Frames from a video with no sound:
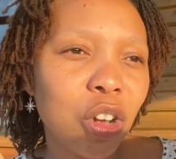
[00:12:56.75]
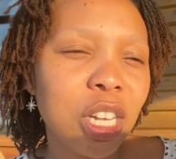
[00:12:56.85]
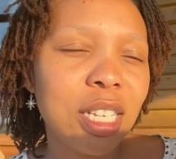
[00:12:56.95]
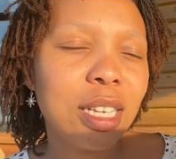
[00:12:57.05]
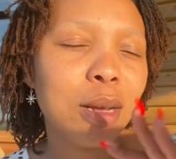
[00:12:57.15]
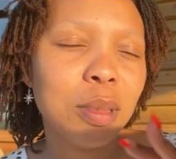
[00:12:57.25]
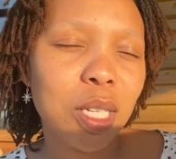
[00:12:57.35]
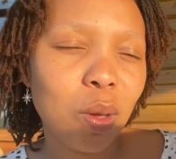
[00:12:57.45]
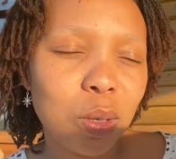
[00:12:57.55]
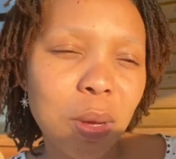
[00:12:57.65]
he said I must
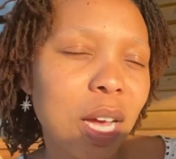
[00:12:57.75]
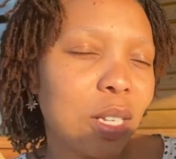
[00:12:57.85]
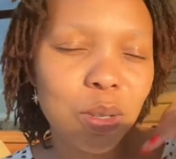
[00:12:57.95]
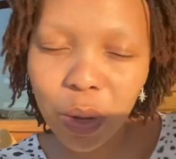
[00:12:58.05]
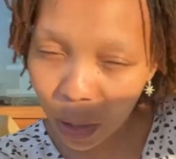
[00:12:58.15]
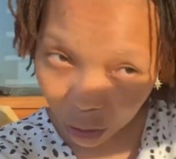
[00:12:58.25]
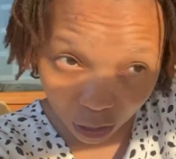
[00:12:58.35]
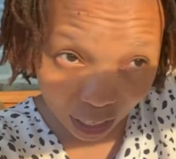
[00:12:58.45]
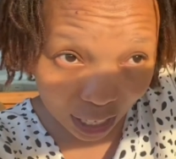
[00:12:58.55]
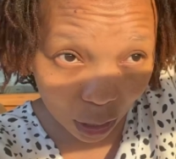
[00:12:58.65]
close my eyes so I
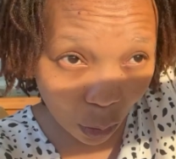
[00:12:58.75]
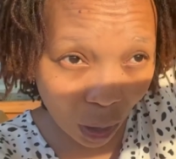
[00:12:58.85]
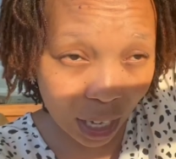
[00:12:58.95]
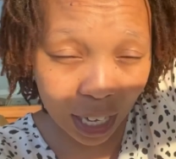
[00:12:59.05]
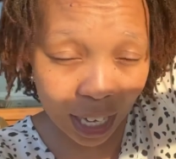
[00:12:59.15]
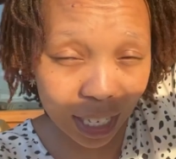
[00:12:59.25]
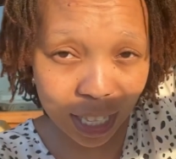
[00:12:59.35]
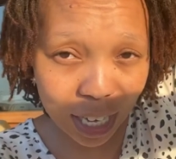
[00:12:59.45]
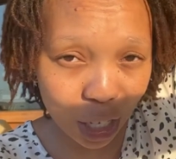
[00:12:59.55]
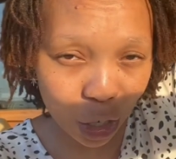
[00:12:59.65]
couldn't see what the
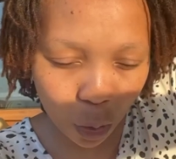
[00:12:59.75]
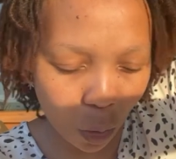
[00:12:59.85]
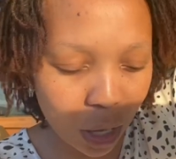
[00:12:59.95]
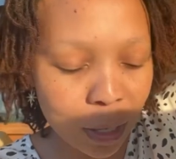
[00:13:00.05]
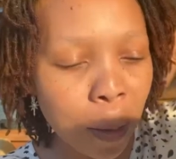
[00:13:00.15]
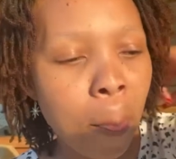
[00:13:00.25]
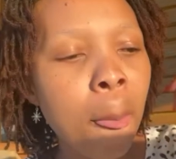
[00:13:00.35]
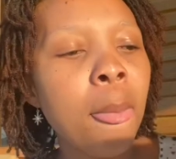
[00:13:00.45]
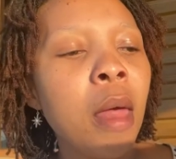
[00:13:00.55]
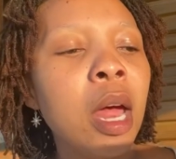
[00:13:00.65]
destination was.
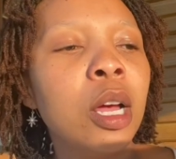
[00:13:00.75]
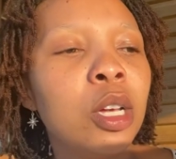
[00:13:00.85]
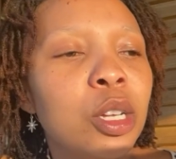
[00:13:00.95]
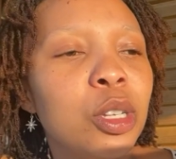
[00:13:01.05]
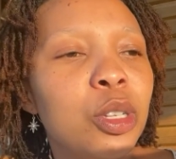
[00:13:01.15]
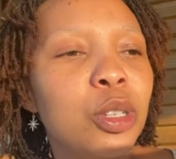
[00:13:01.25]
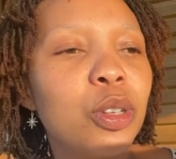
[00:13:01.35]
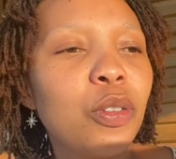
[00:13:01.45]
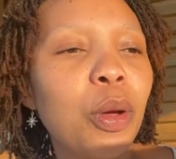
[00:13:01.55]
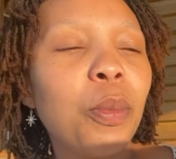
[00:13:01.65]
So
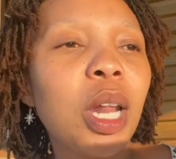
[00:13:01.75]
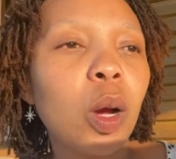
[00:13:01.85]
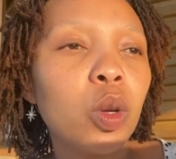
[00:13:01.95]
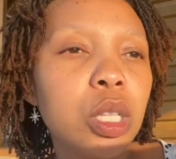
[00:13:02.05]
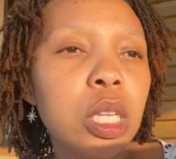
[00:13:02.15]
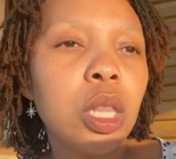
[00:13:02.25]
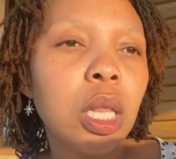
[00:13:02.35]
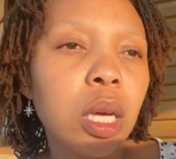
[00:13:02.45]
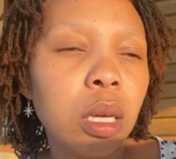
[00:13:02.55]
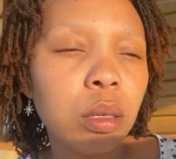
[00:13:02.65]
fine, but I could see in
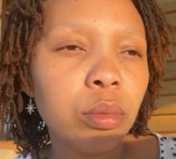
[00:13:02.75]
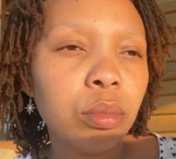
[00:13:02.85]
the